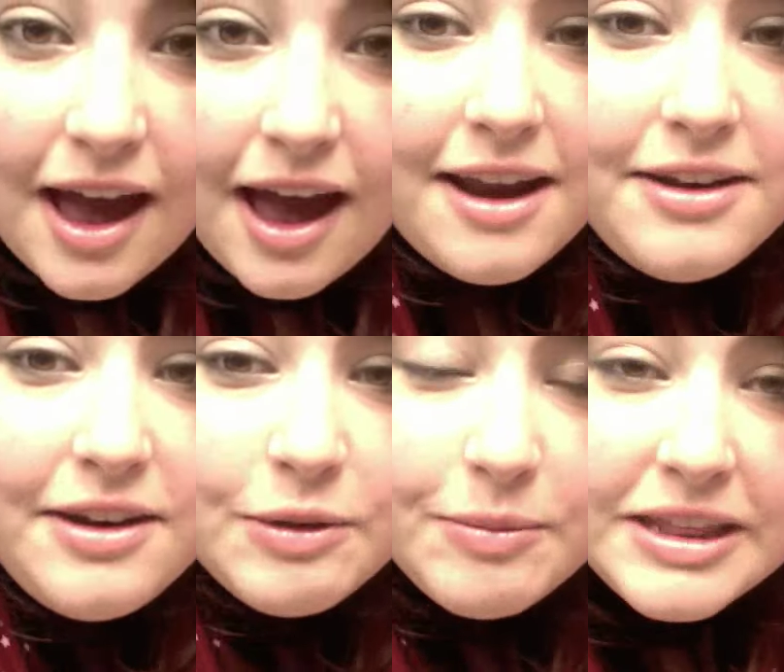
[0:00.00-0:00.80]
I don't know
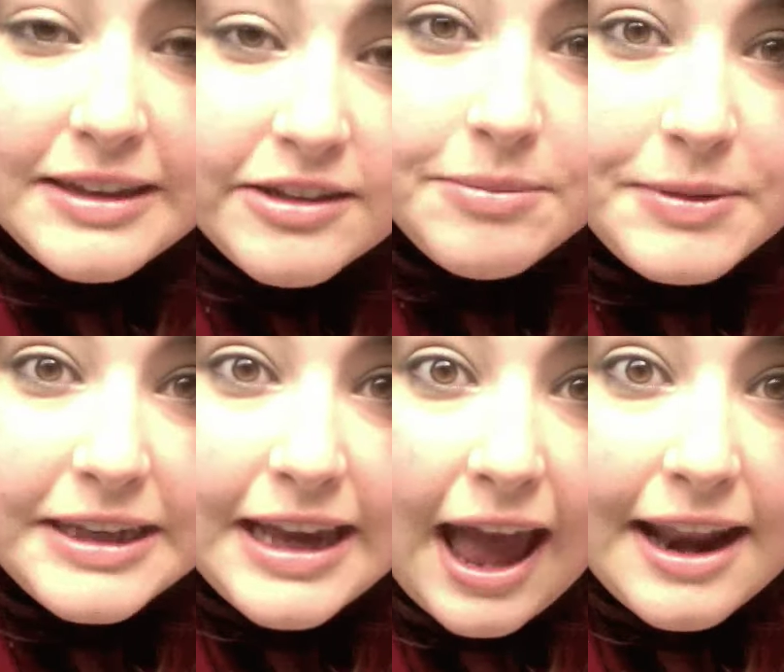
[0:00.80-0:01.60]
what my thing should
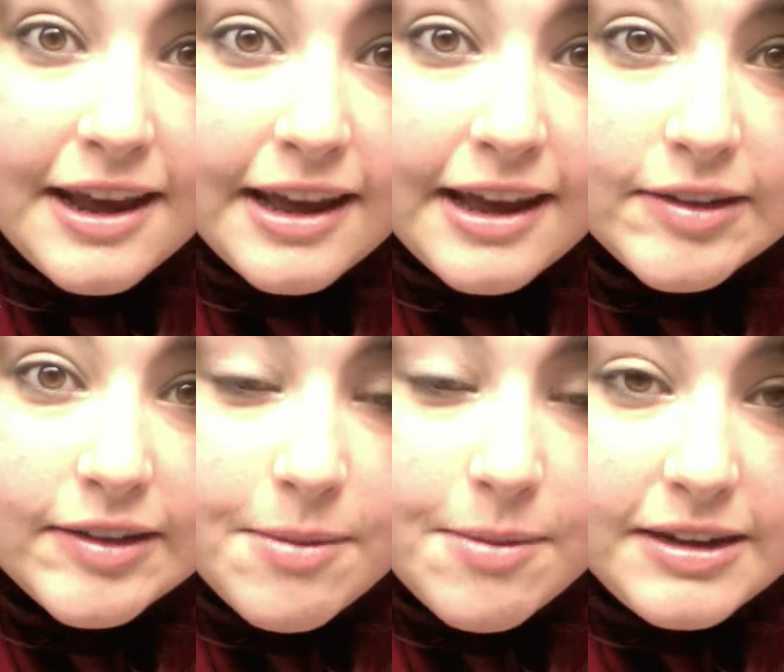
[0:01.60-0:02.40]
be, and if
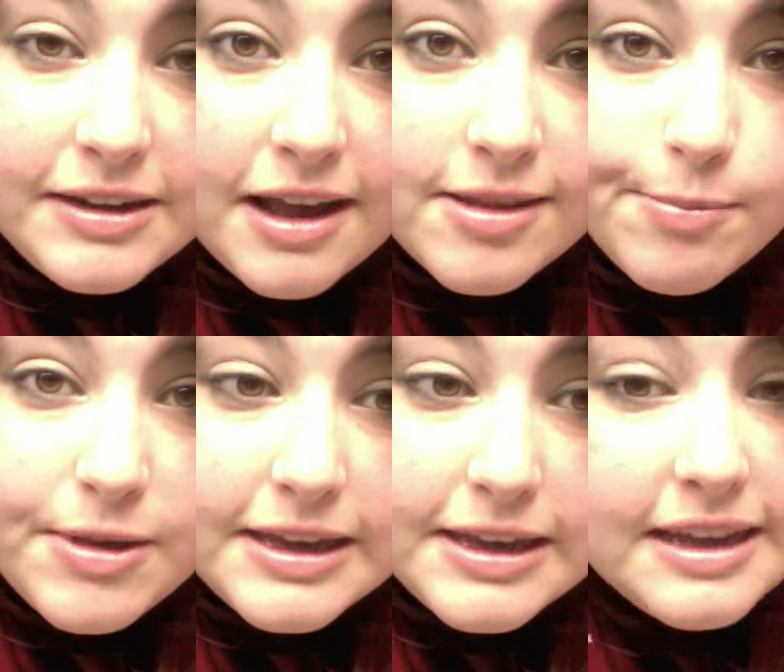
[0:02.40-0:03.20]
somebody tells me,